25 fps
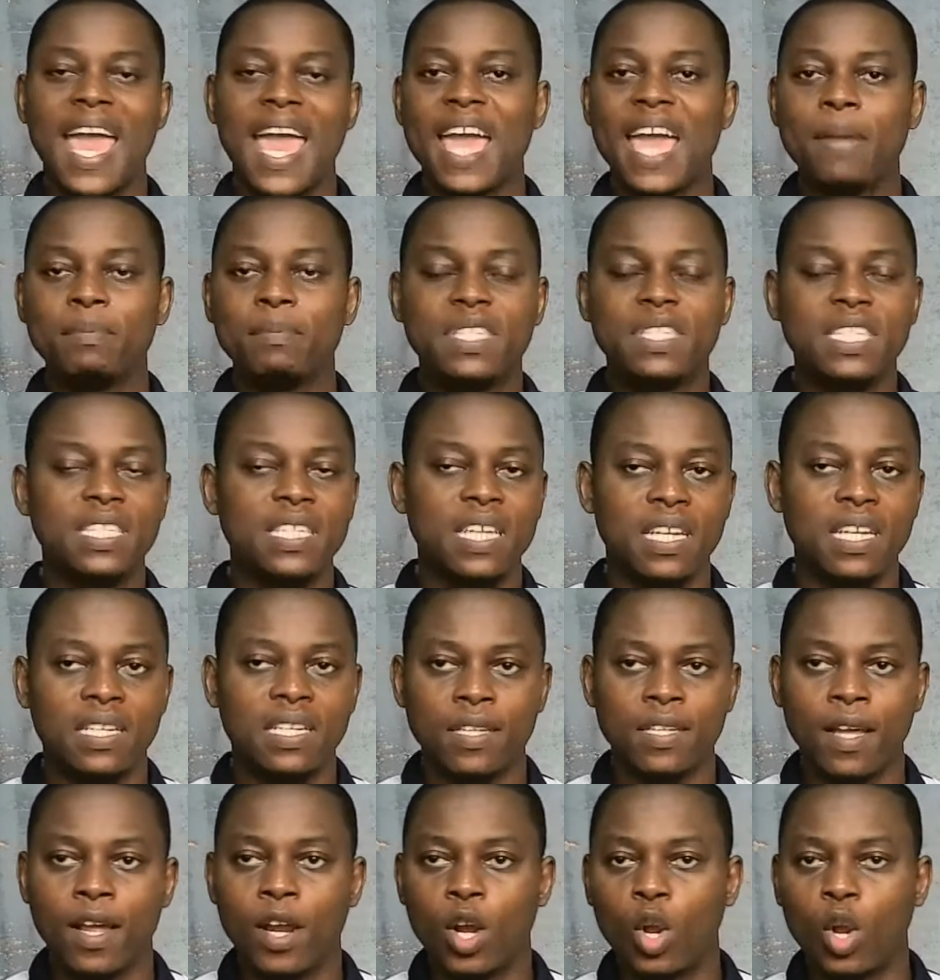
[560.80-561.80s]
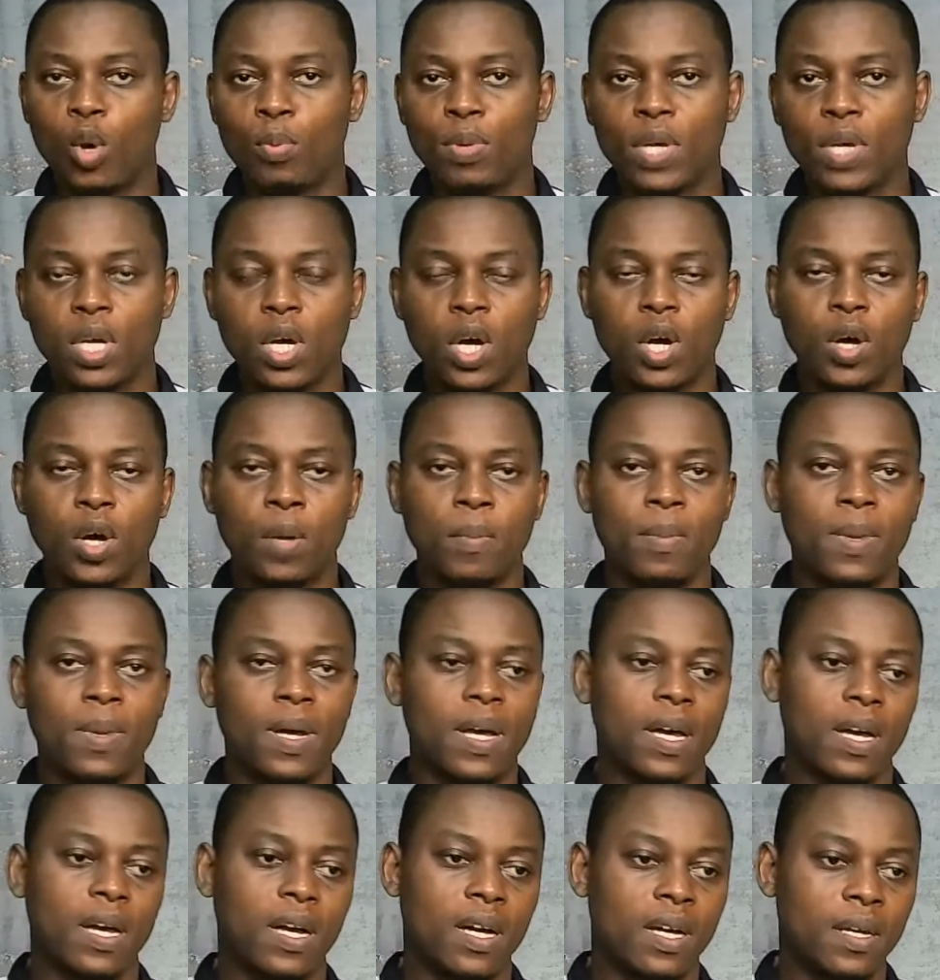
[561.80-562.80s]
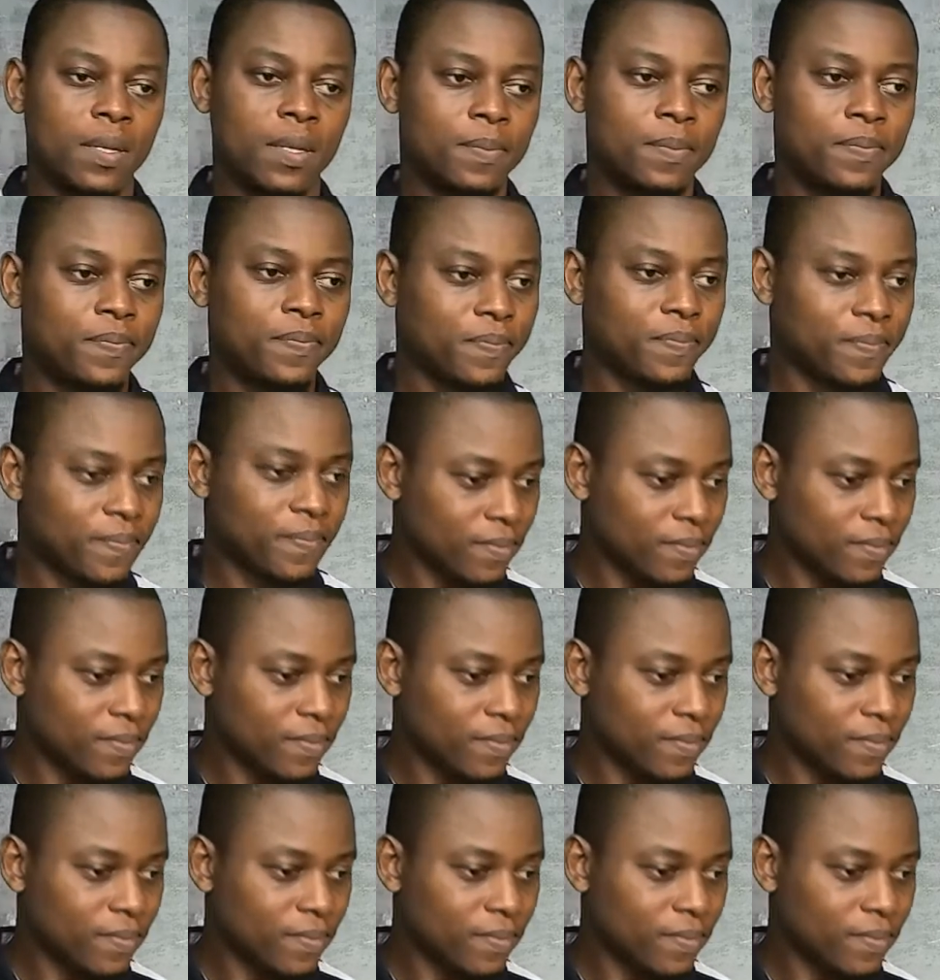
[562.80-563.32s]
MTN, Globalcom,